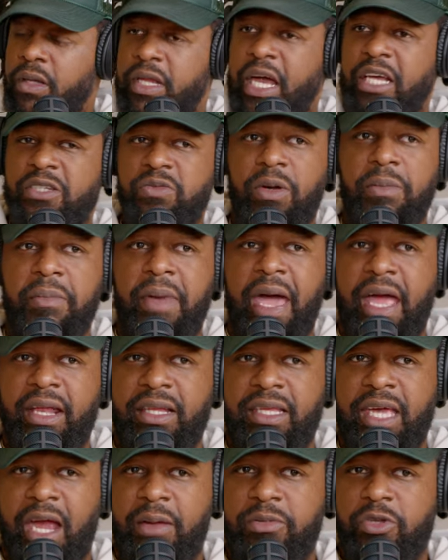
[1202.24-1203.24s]
That's when
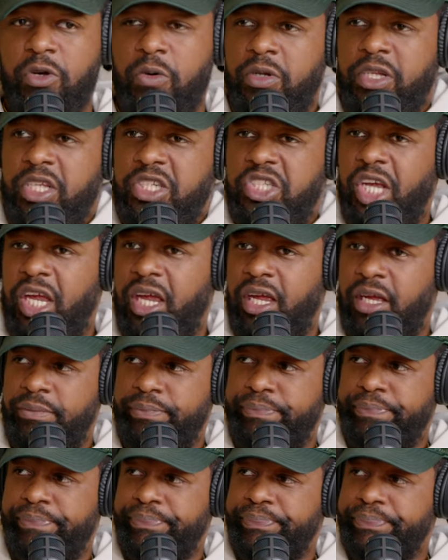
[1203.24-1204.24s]
Madden came through with the chain.
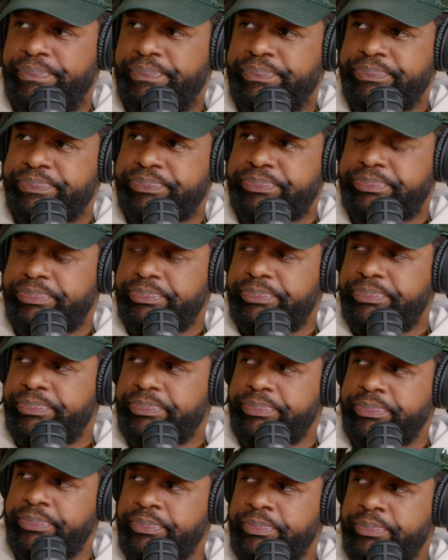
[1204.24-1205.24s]
Yeah, he did.
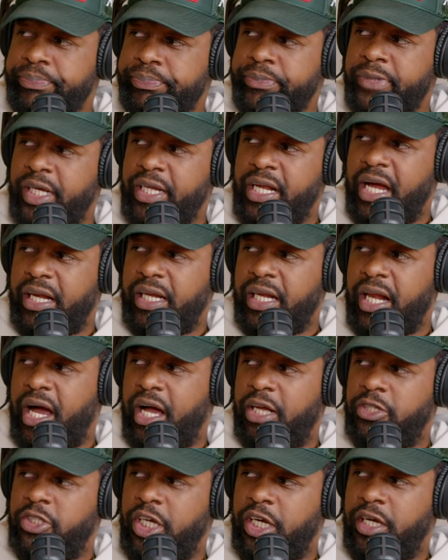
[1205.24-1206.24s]
The
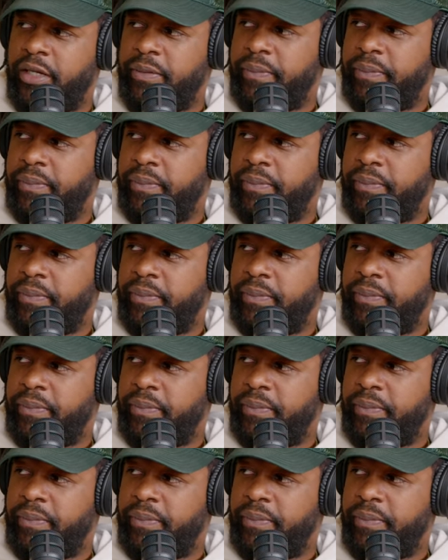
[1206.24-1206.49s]
99 chain.